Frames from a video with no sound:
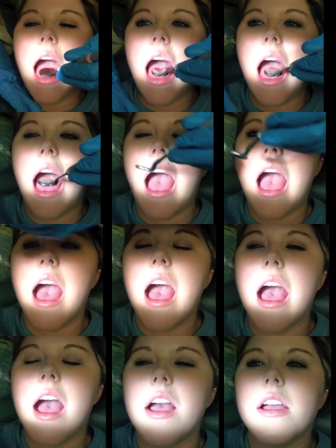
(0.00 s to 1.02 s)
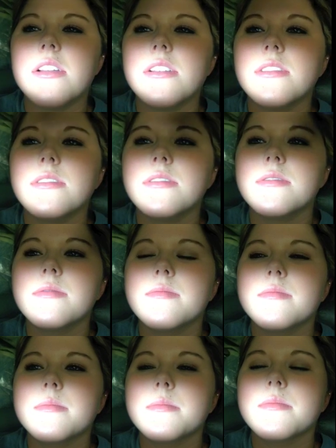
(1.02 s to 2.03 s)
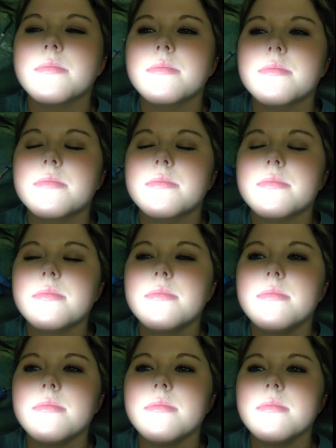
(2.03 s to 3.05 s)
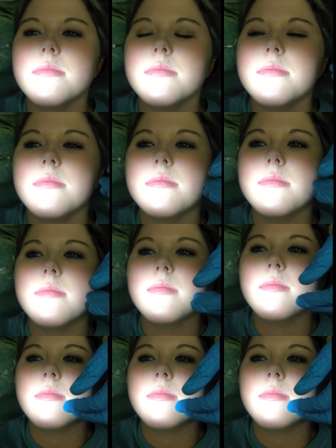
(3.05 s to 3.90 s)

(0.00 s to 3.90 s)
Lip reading: Nothing is said.